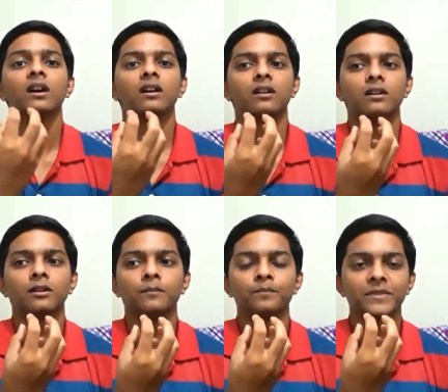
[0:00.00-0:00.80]

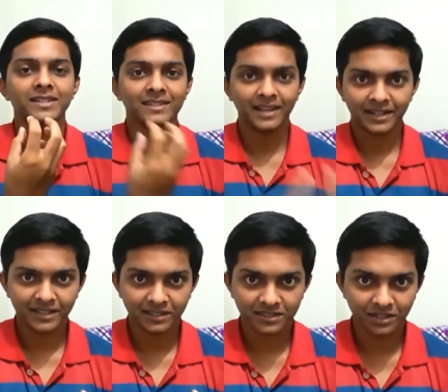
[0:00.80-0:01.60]
uh,
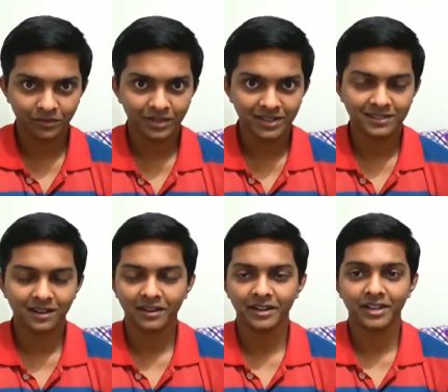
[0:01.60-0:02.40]
selecting the serverless
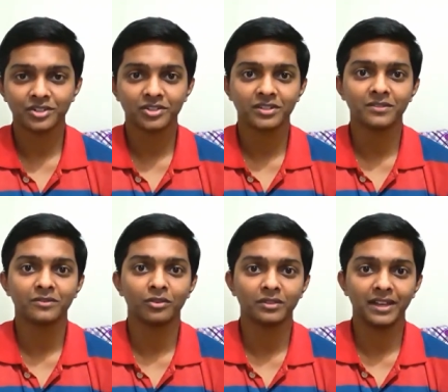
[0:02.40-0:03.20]
architecture
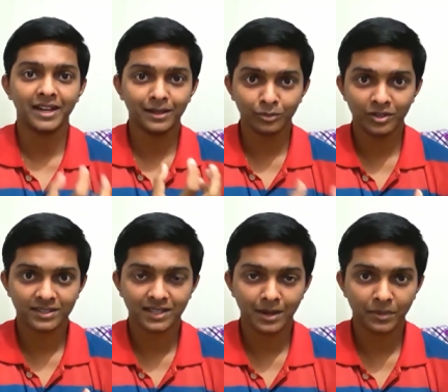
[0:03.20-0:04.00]
on the
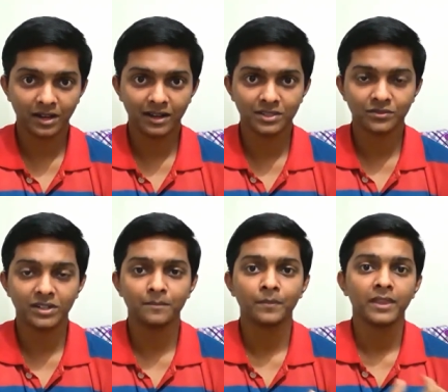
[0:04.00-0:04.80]
AWS Lambda as
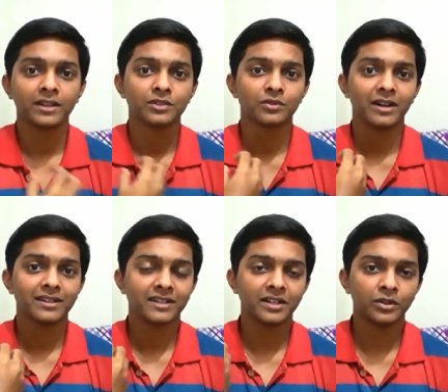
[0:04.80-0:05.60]
well so I
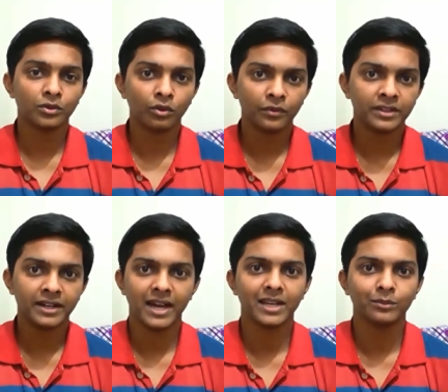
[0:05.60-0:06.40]
decided to go with the
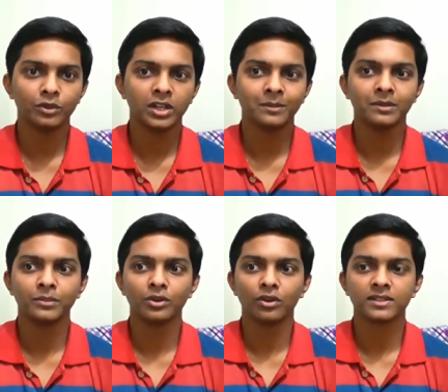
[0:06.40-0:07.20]
DynamoDB
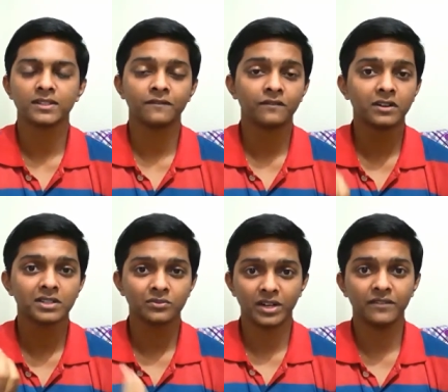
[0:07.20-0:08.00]
because the
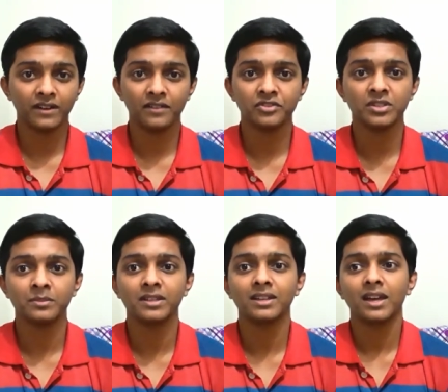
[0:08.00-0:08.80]
first 25
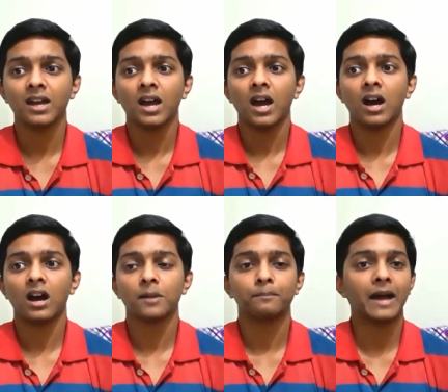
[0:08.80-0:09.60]
GB
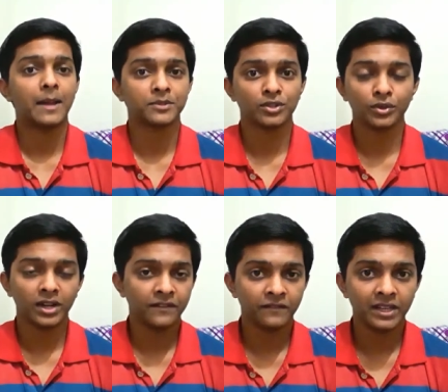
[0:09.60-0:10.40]
are
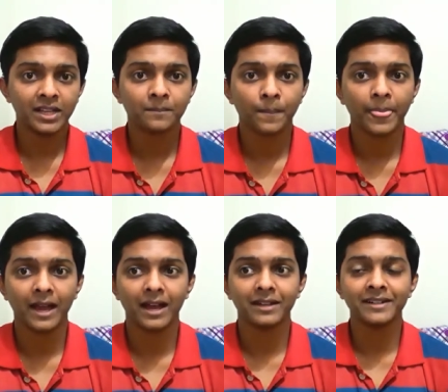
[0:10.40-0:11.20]
absolutely free
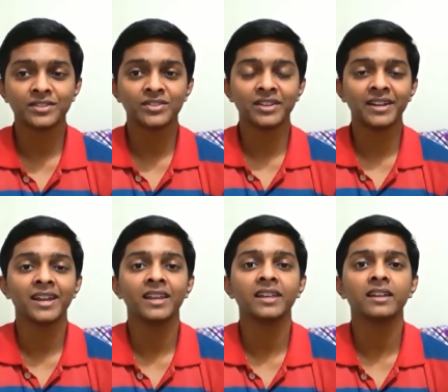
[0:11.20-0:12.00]
and it's
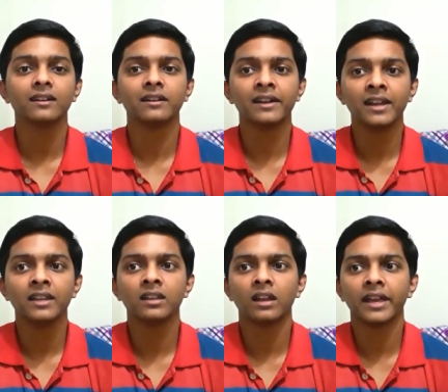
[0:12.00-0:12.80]
really,
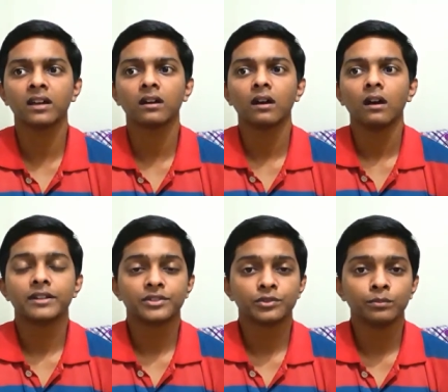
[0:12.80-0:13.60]
really like
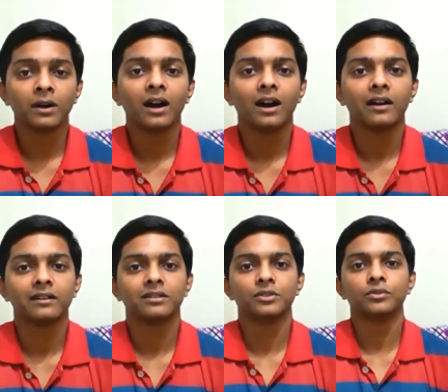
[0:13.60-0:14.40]
it's super
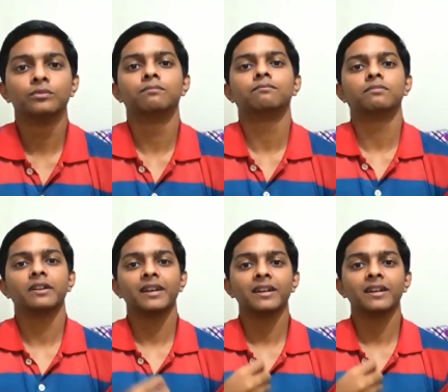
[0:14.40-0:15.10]
hard to really